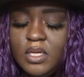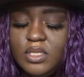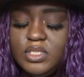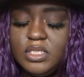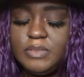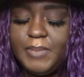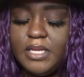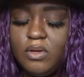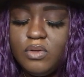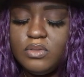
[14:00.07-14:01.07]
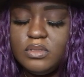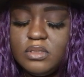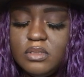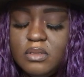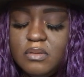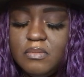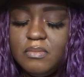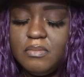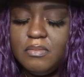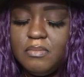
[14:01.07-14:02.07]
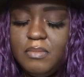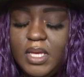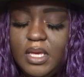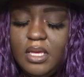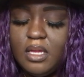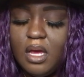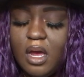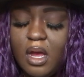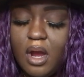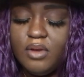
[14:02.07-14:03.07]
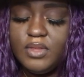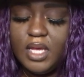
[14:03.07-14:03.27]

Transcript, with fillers: just pentacles mean earth